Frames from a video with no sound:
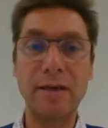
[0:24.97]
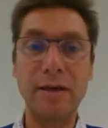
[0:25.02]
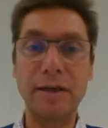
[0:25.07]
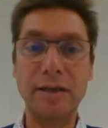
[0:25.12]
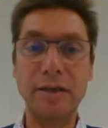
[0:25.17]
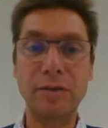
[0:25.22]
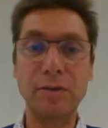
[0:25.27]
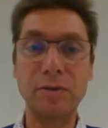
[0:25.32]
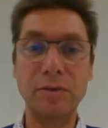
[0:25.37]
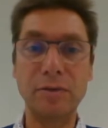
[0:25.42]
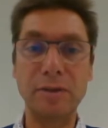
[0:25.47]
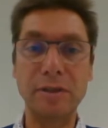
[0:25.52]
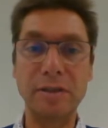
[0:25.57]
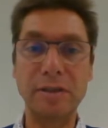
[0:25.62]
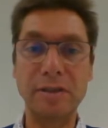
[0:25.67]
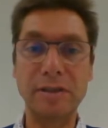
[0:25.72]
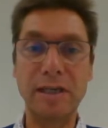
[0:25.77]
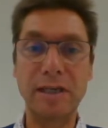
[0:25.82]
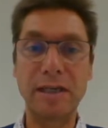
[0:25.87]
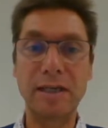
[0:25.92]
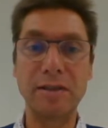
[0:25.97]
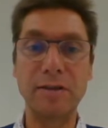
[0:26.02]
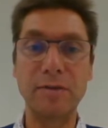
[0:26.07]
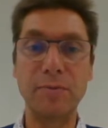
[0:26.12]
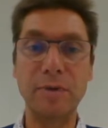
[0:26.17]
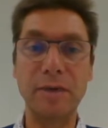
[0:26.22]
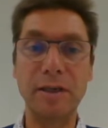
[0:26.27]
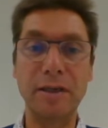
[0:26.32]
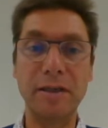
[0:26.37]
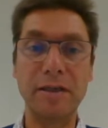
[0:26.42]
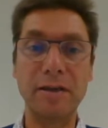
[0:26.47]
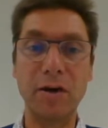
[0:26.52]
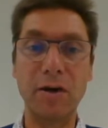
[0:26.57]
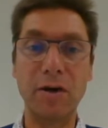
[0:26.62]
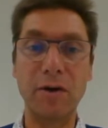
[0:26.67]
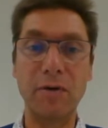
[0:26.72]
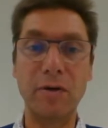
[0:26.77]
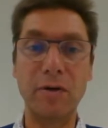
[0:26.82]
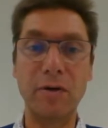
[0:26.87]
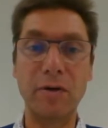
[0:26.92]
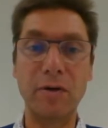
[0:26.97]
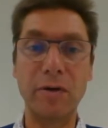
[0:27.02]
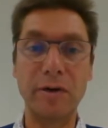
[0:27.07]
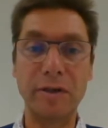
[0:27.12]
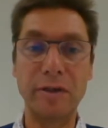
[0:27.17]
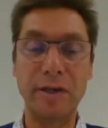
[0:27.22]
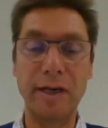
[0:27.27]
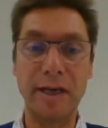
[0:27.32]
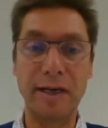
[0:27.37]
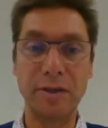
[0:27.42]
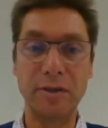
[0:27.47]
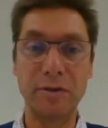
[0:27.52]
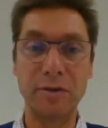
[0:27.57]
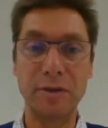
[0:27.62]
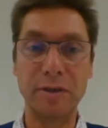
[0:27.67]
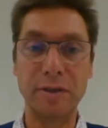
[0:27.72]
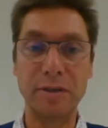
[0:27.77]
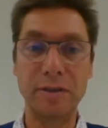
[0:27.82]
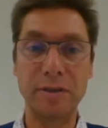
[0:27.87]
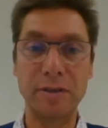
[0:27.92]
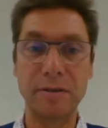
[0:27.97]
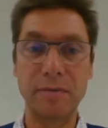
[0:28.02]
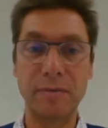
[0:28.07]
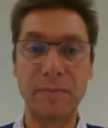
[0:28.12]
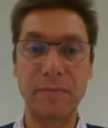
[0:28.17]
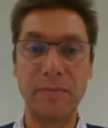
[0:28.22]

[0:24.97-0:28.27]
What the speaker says: into the second week of our online course.